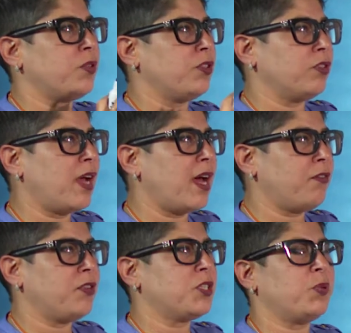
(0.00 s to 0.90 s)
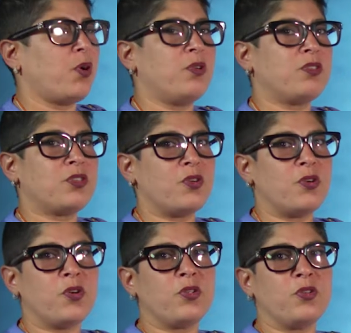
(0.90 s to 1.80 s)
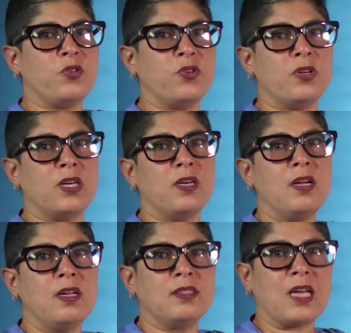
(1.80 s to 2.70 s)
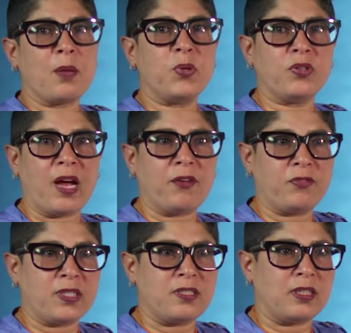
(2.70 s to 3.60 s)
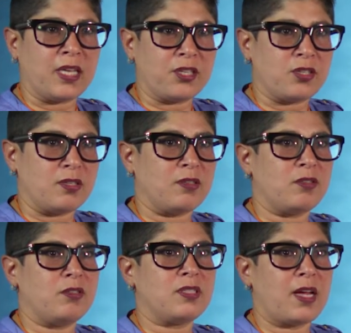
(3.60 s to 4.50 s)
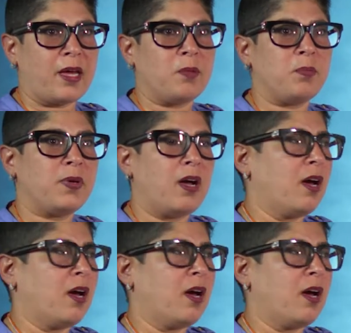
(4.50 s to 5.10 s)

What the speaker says: or your graphics, but also your typographic selection, your type